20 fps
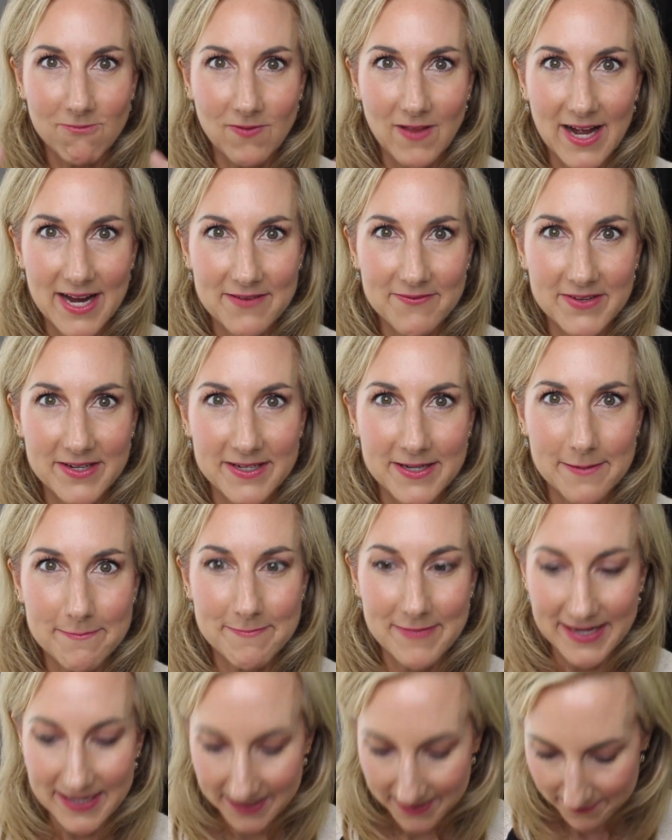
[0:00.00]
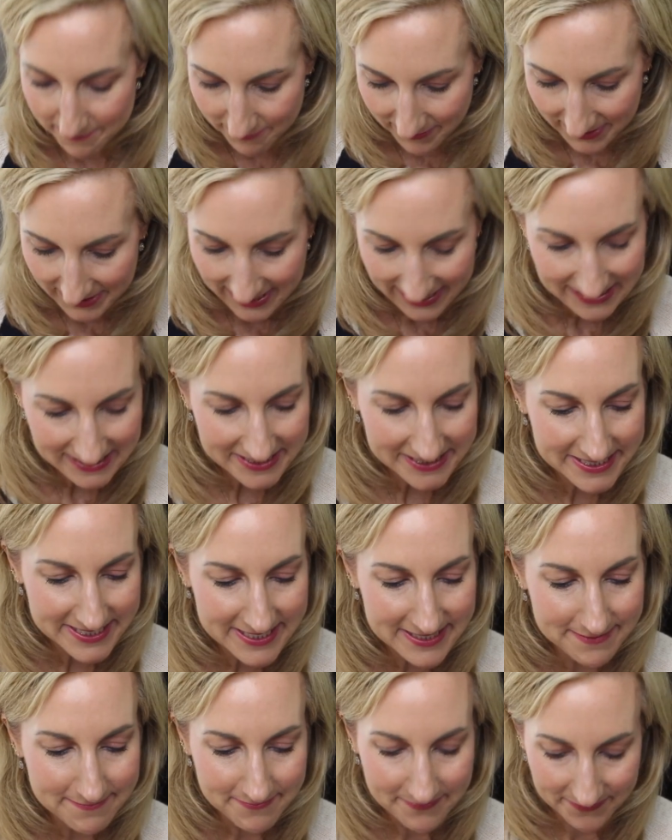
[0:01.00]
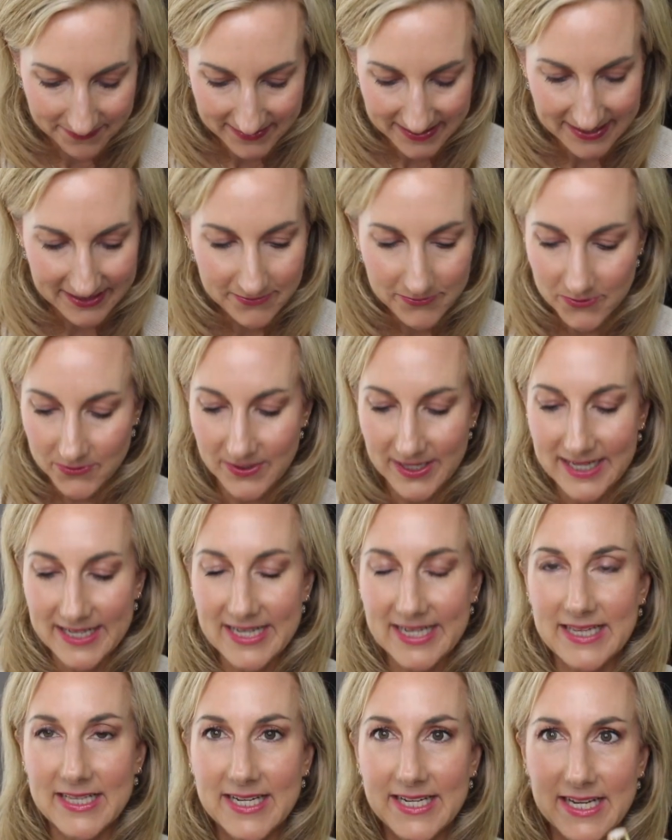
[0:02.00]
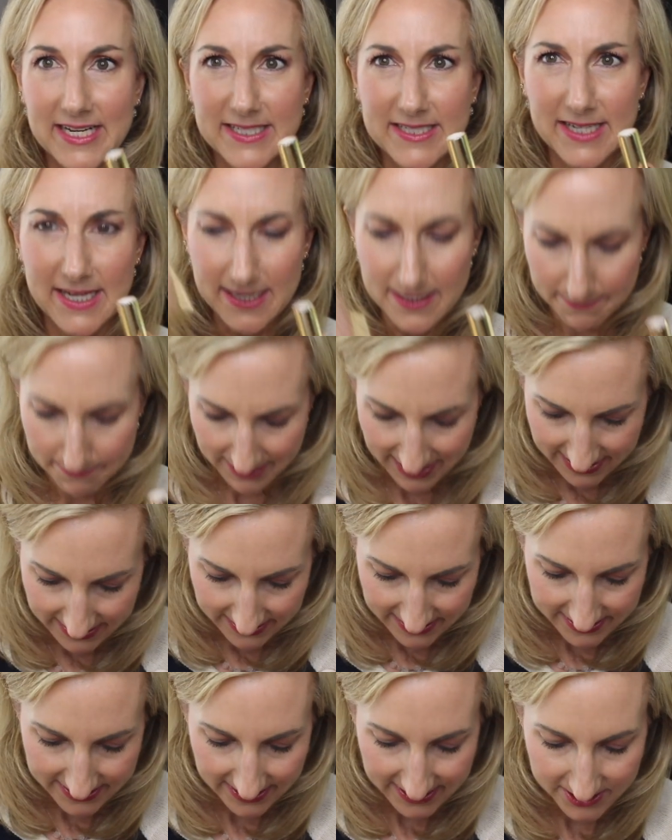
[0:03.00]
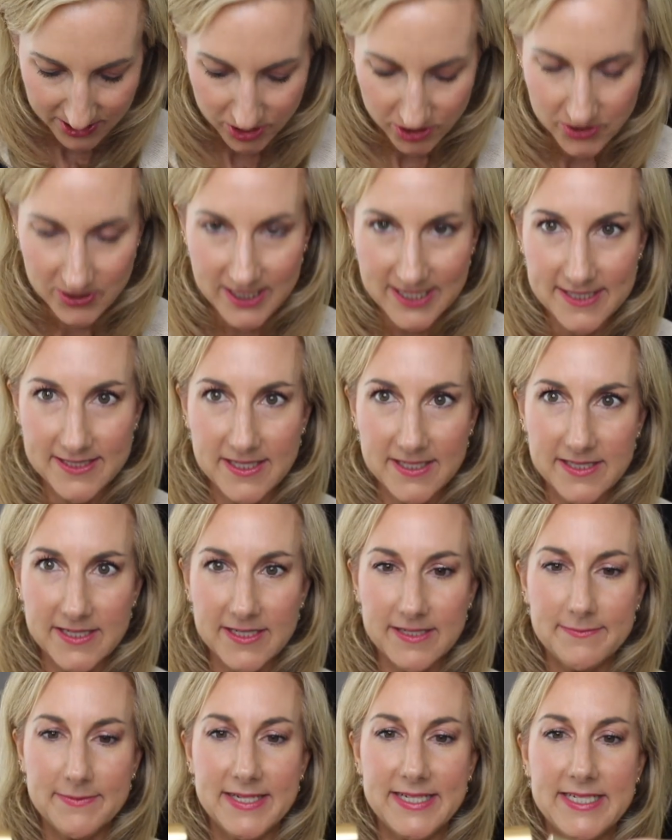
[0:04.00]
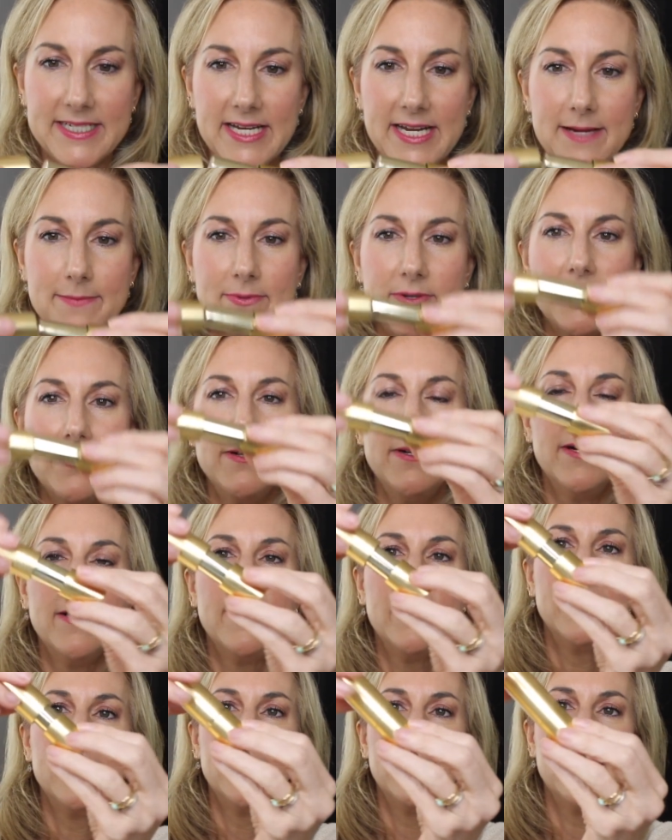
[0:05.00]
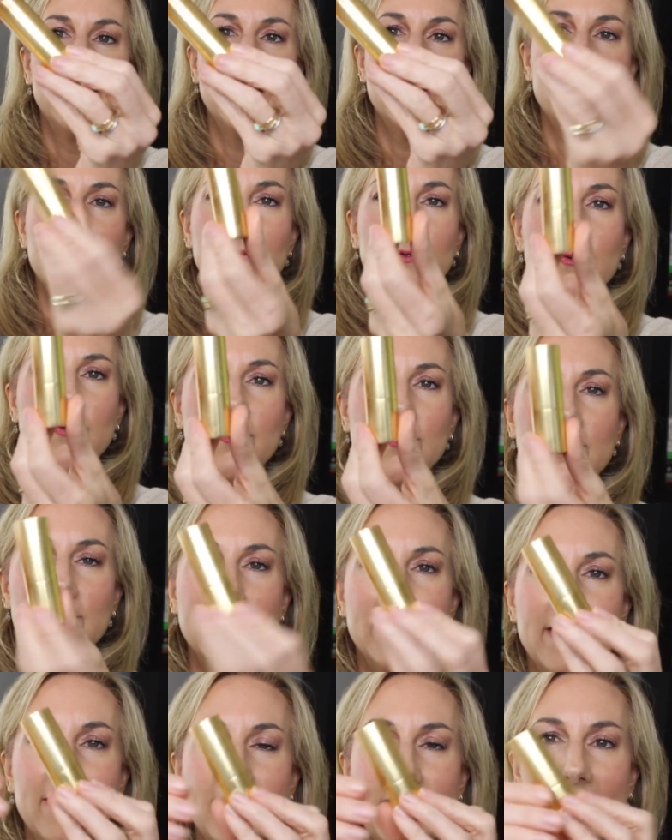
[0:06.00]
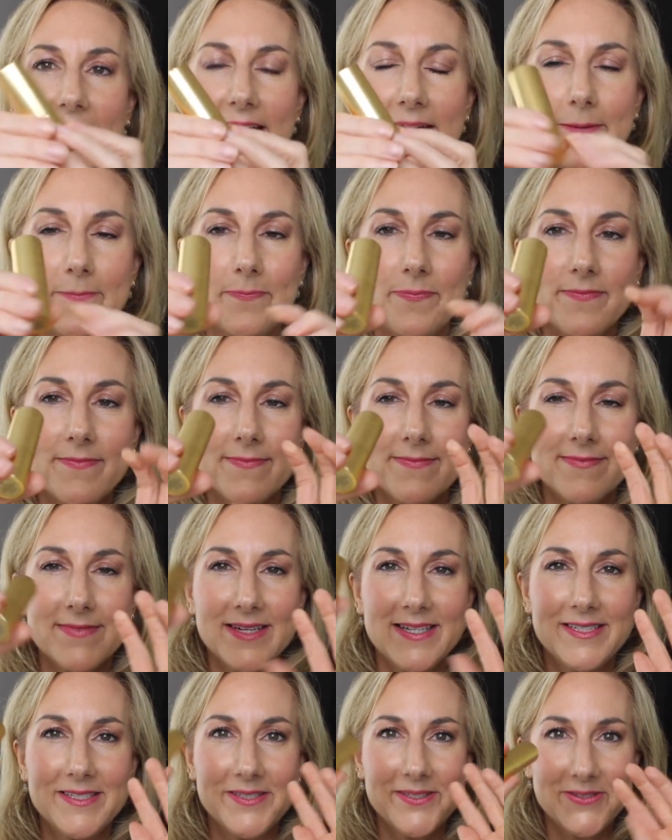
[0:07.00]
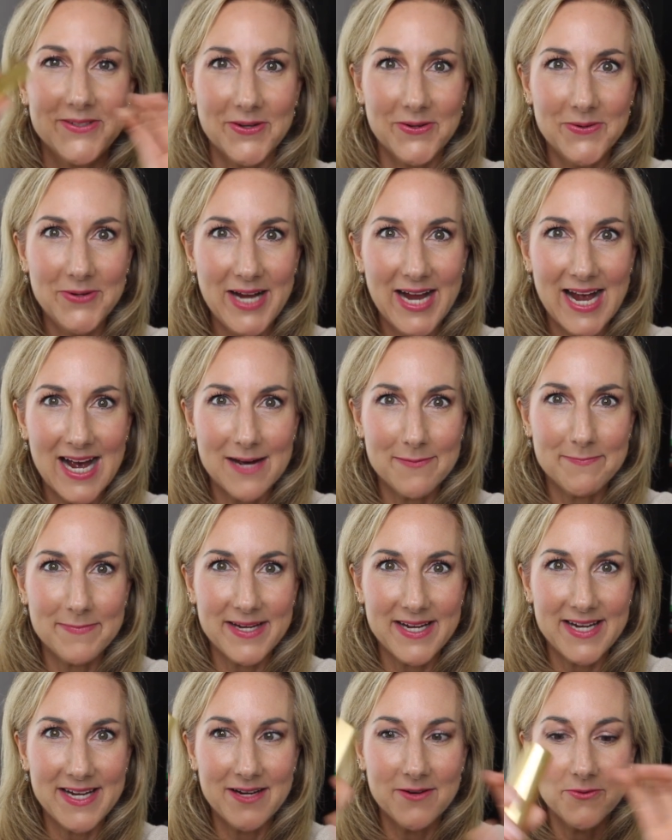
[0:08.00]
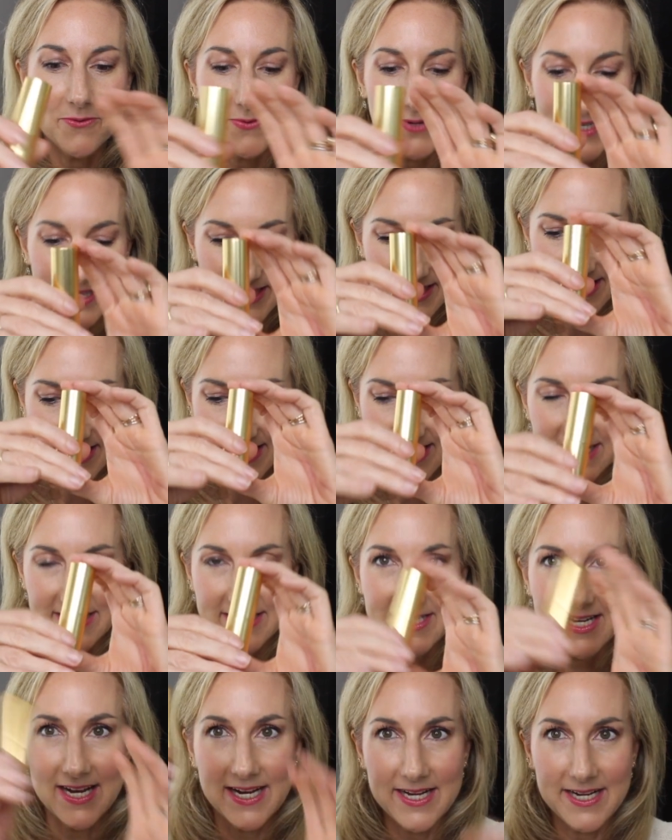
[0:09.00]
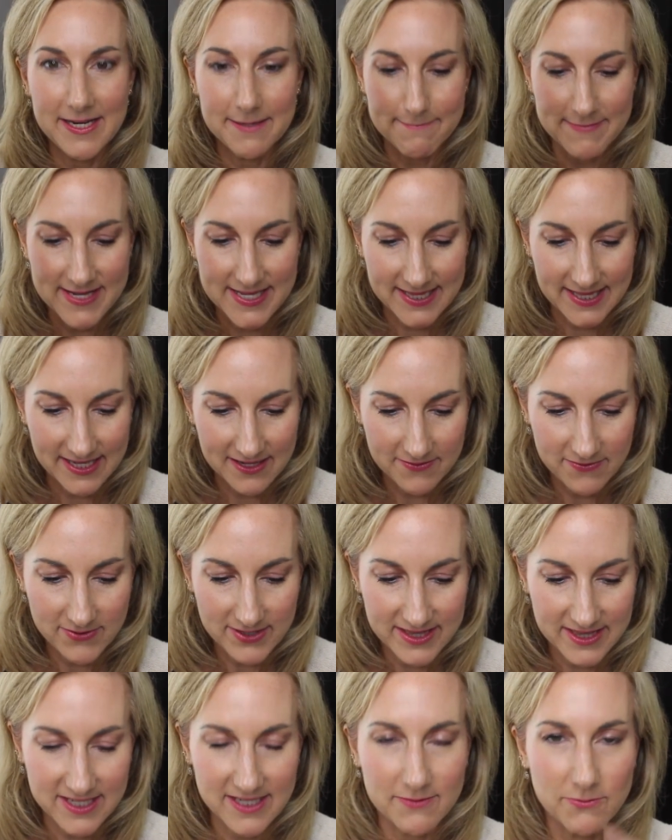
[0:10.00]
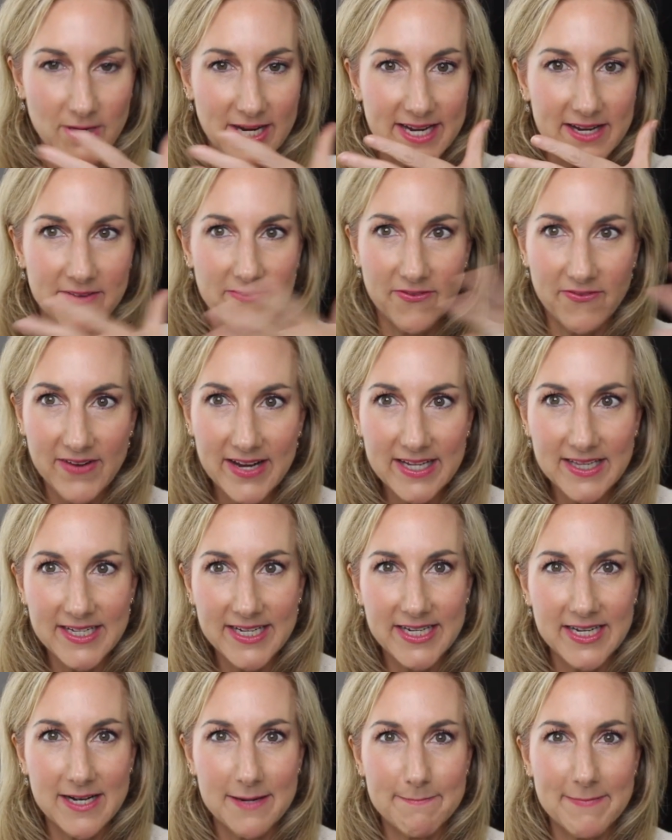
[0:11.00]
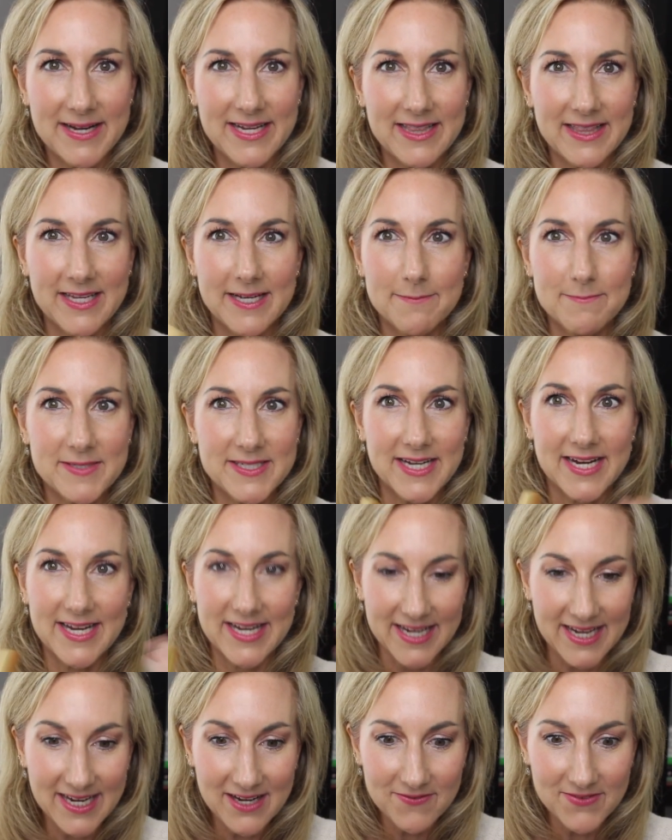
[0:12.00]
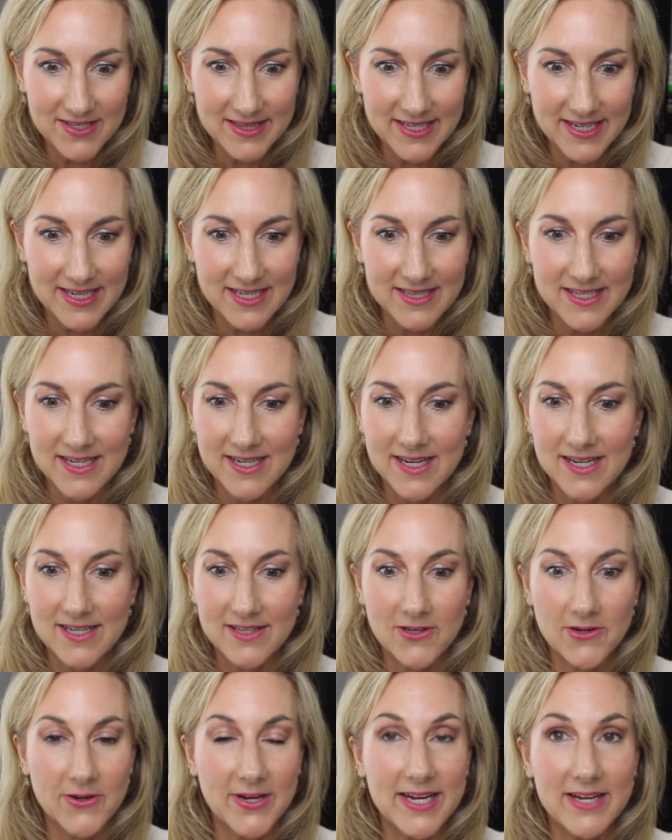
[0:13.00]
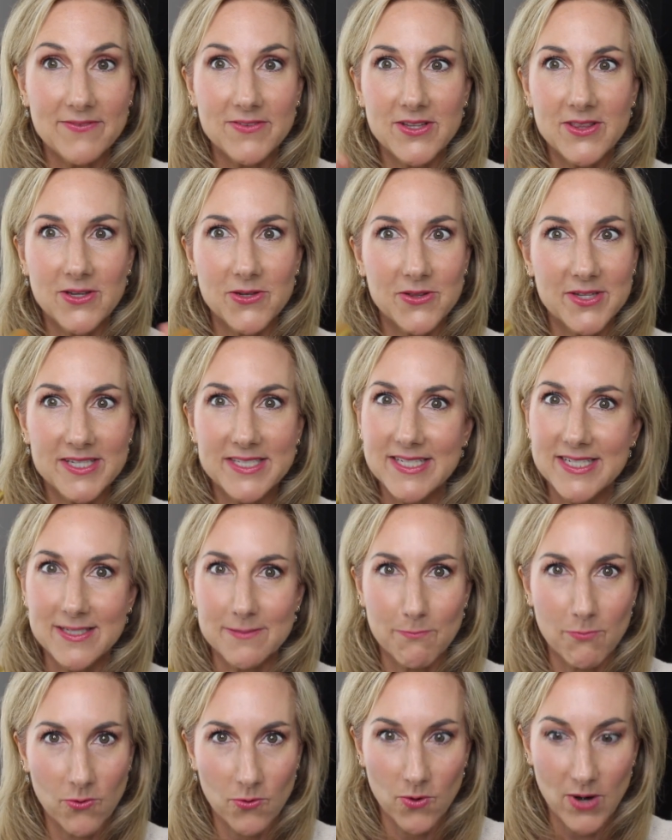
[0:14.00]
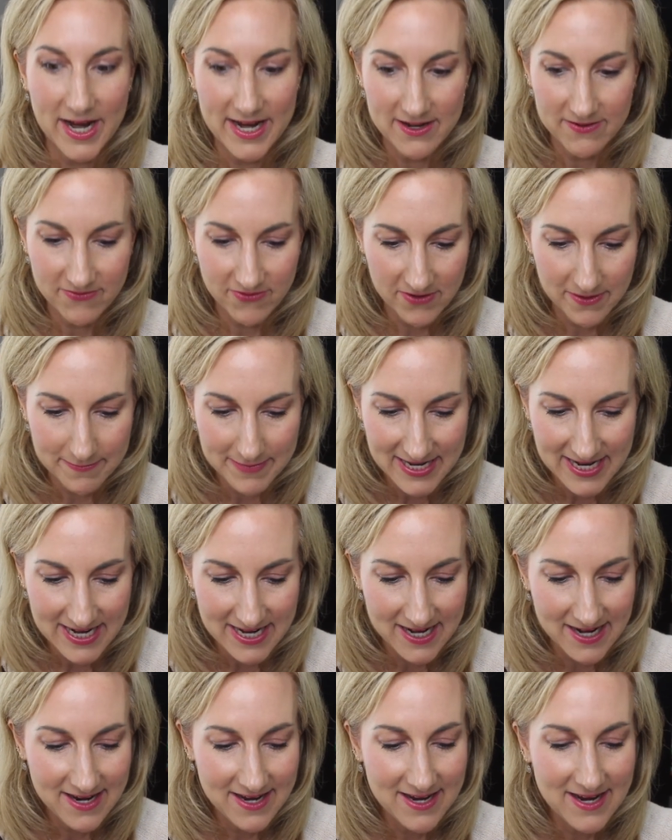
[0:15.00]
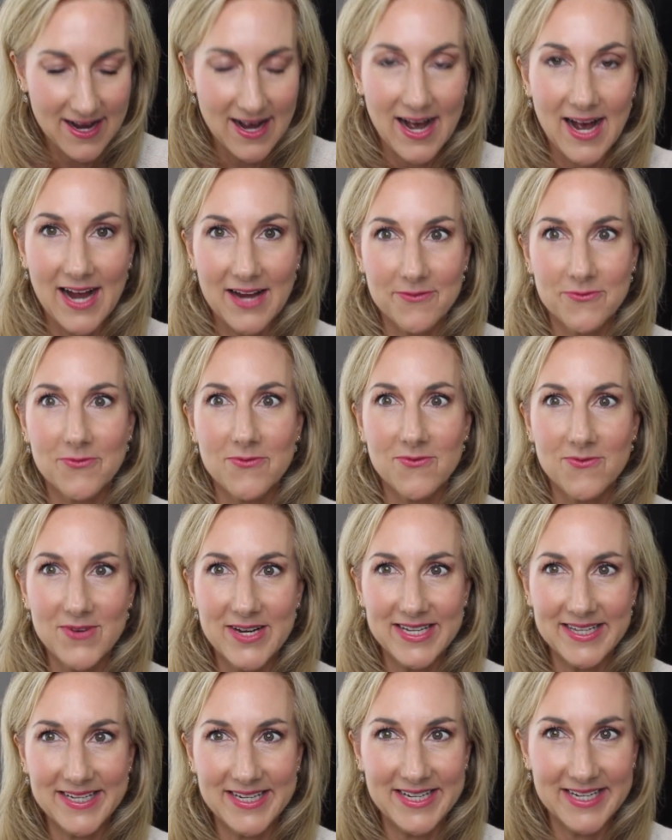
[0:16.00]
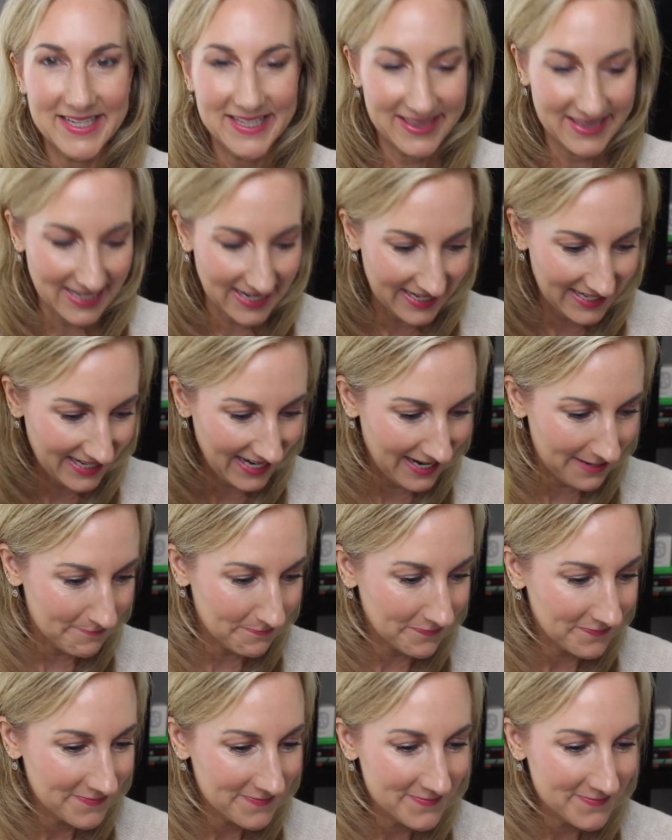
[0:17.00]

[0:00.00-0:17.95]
livened up my complexion. Ooh, and I like it. It's kind of magnetized, you guys. It's on my table. Ooh, okay. So happy with this. I am in love with the way it's feeling on my lips. I even like the color, even though this is bright for me. I really like it.